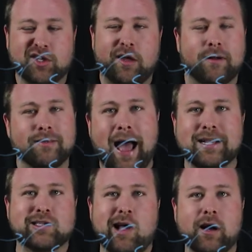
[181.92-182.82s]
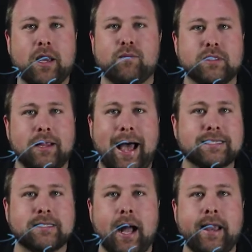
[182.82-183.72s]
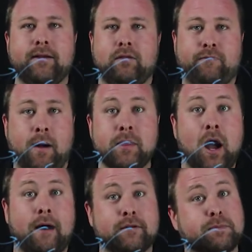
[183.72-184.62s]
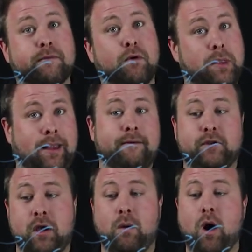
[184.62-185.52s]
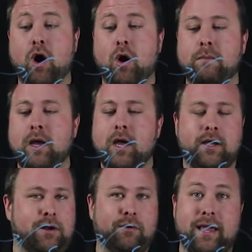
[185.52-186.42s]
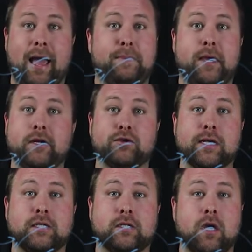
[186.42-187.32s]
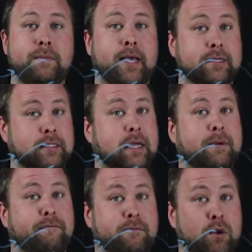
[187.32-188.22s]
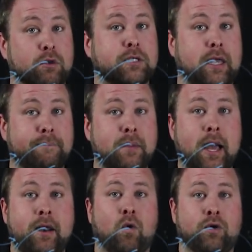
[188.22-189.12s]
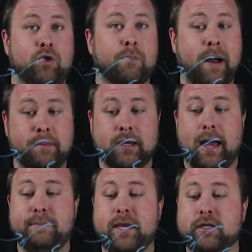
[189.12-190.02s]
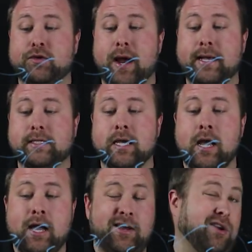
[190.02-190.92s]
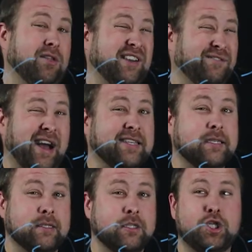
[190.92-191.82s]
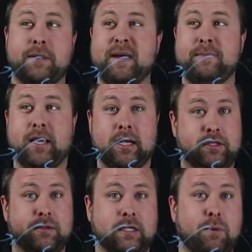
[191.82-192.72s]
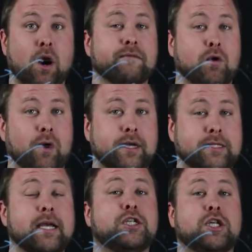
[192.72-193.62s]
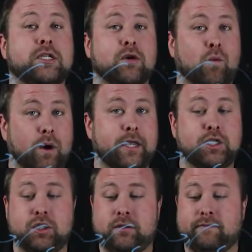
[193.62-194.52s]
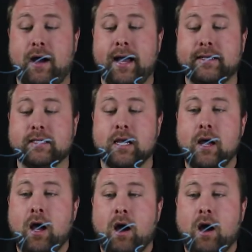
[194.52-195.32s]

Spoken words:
You saw their last login was last night from the office before they left to go home. The IP address is good because it's coming from your subnet or your public IP address. Their device is legitimate because it's part of your organization. It's a work-issued device.